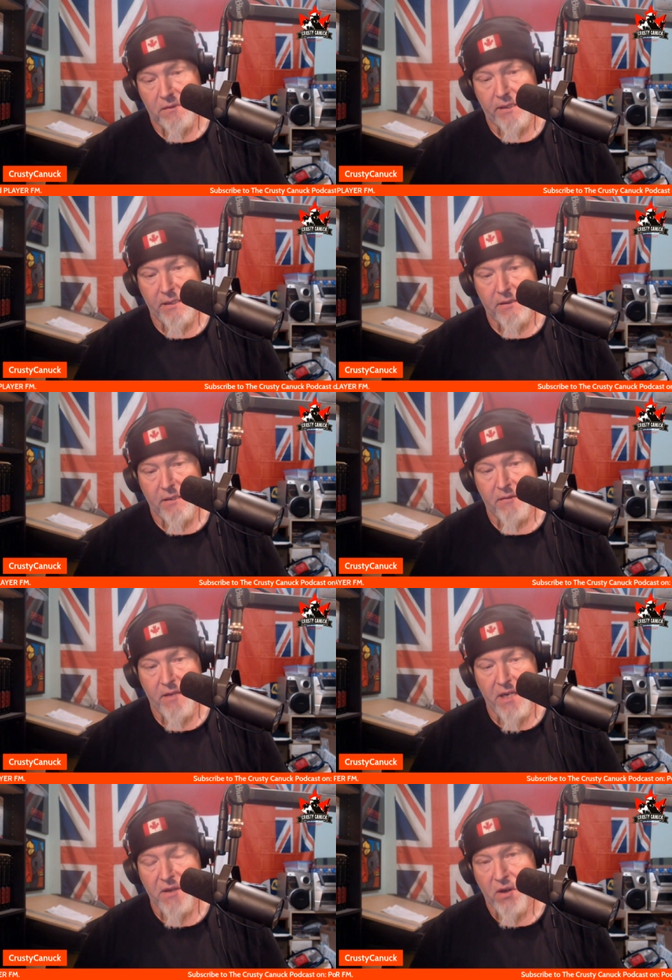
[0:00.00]
And uh,
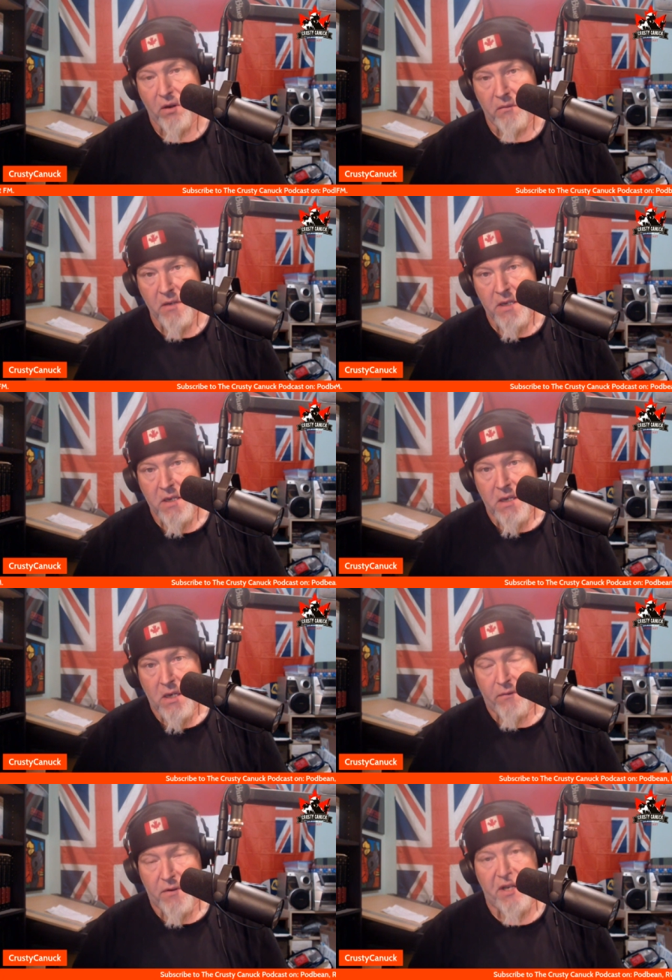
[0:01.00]
thank yous all
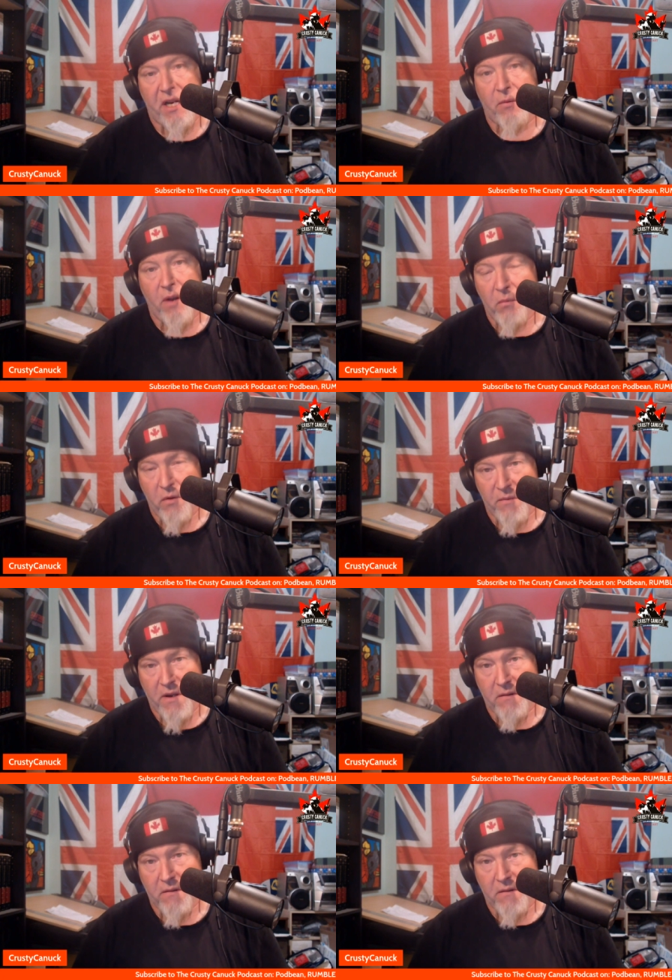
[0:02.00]
for sticking around with me